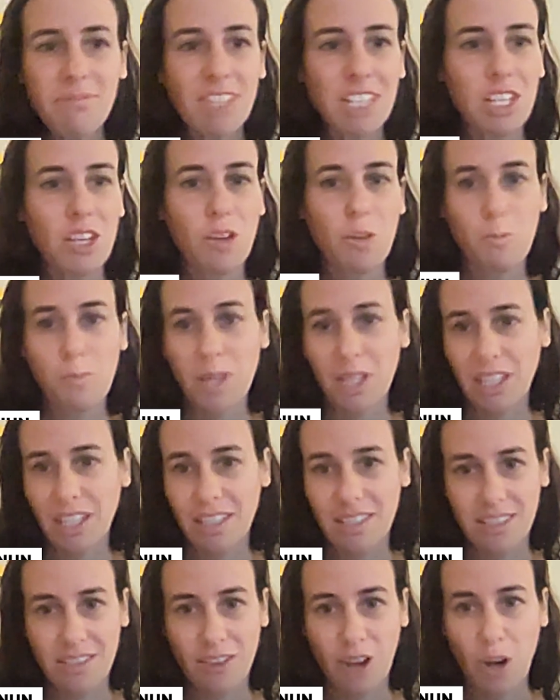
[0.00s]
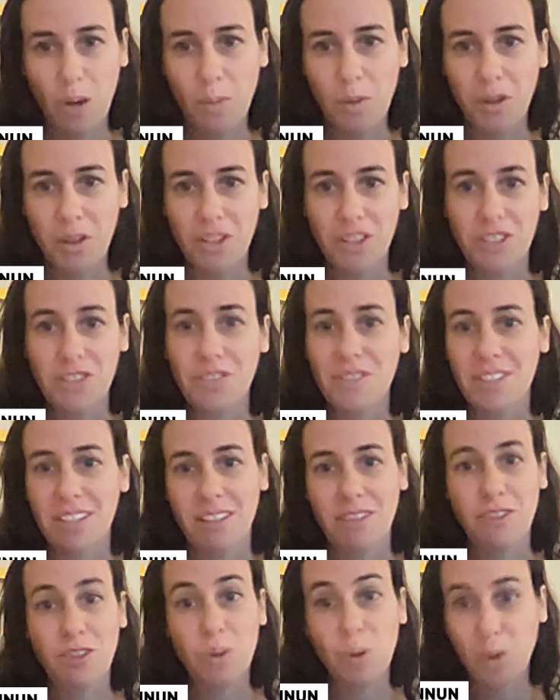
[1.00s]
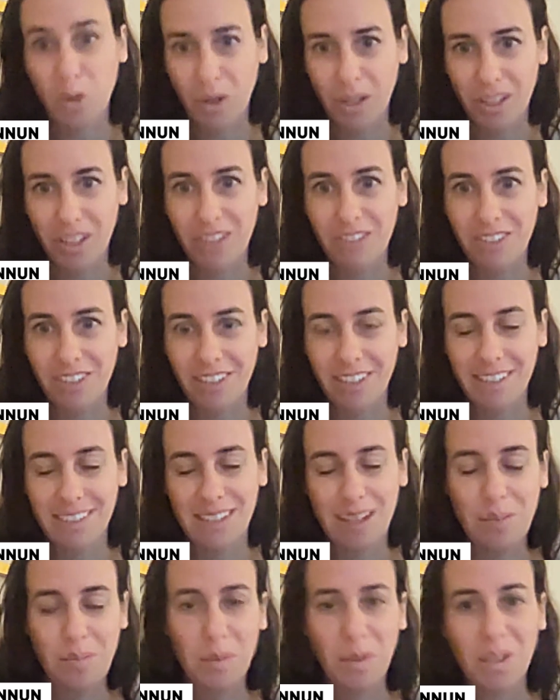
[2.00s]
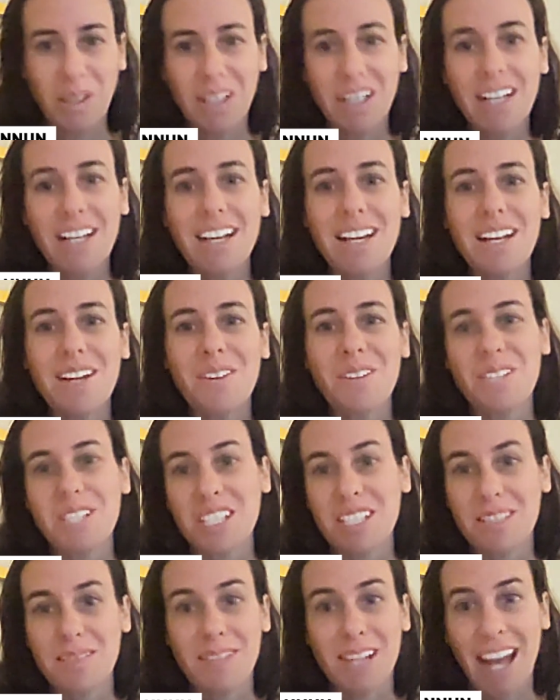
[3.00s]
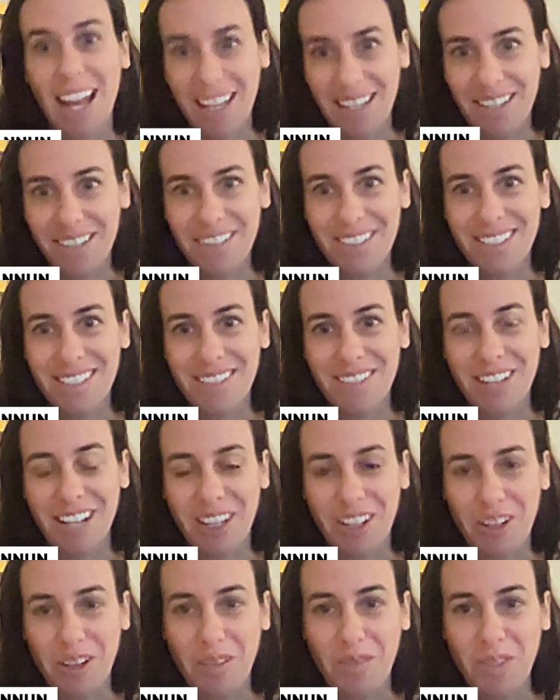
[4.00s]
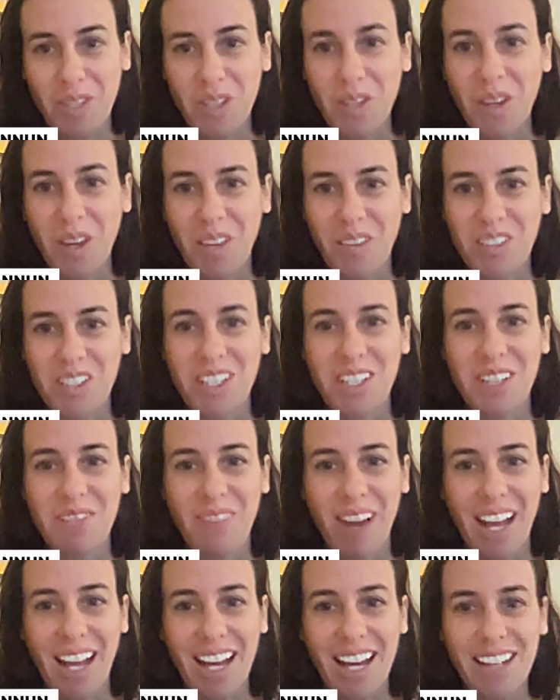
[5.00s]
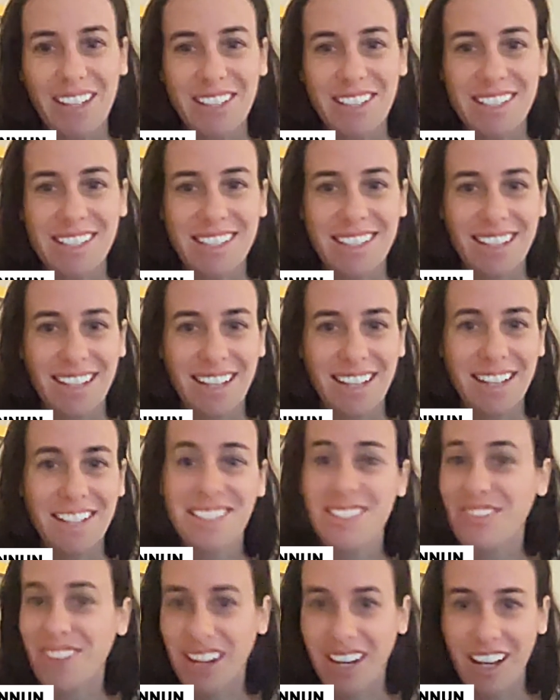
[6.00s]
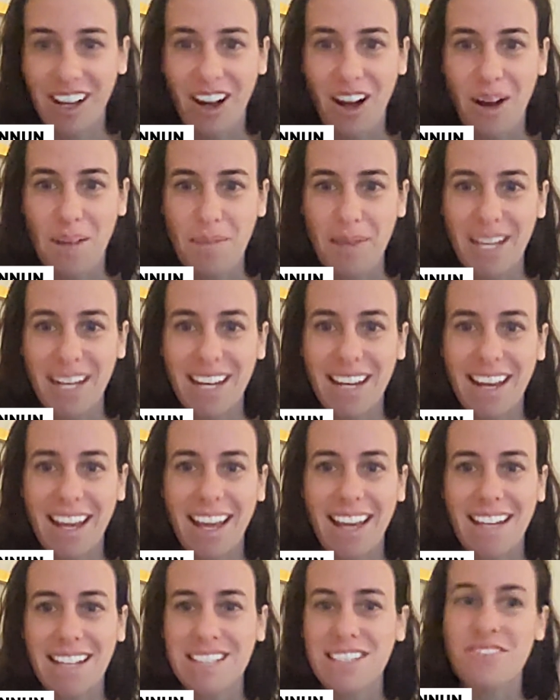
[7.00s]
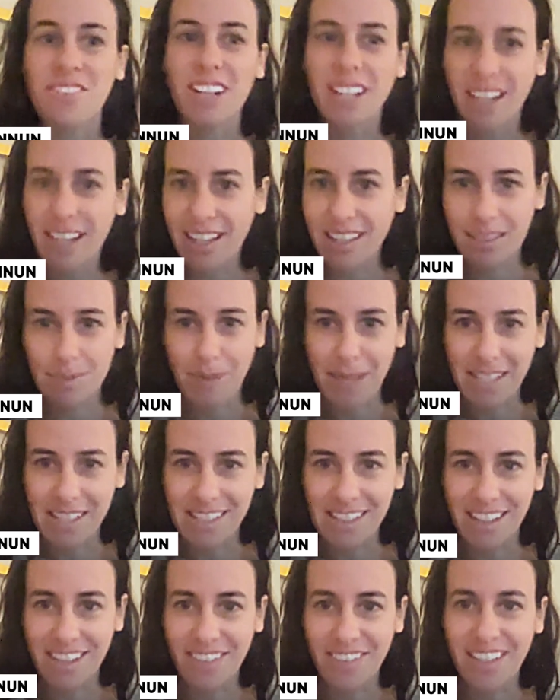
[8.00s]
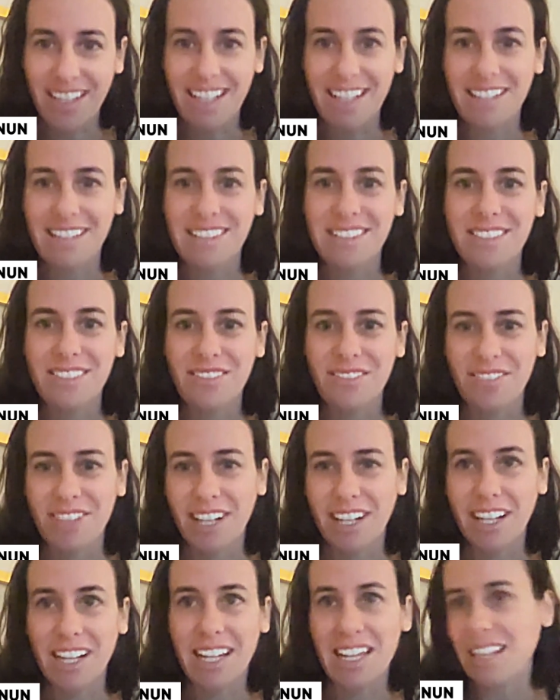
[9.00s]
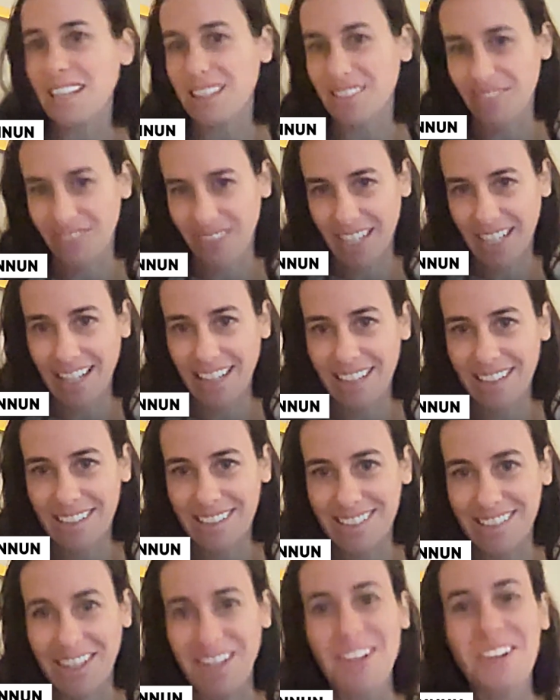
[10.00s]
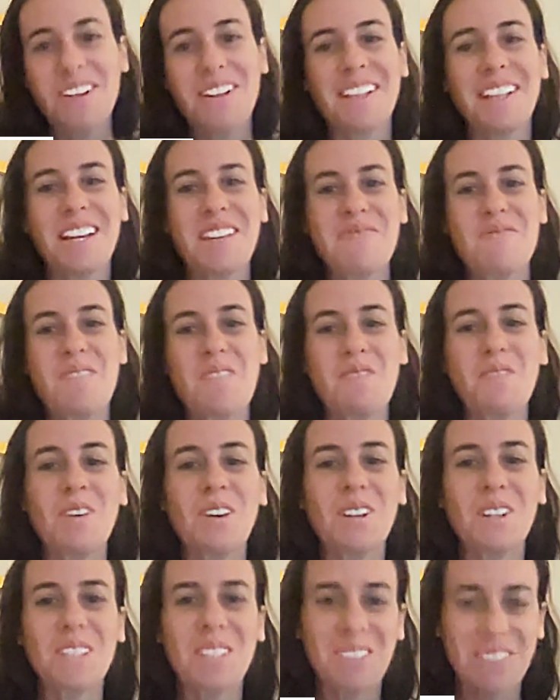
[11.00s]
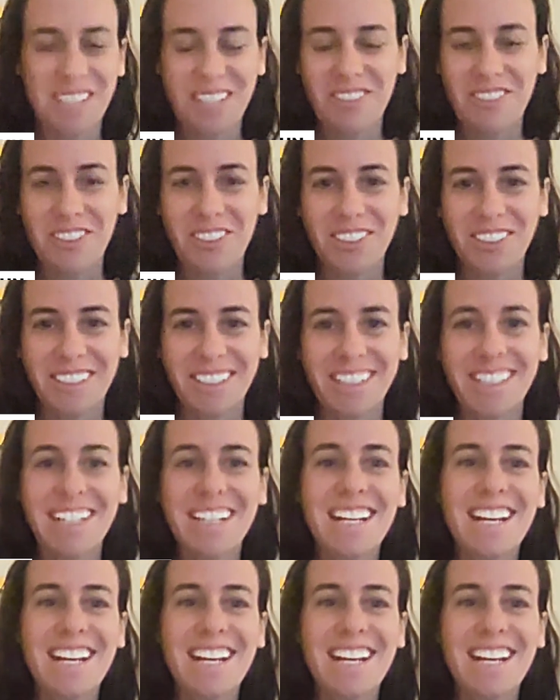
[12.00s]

you have millions of homeowners using fuel oil, for example, which is what I used when I grew up in New Hampshire in my house. It's very common, and it's very expensive, and it's very inconvenient. So people using fuel oil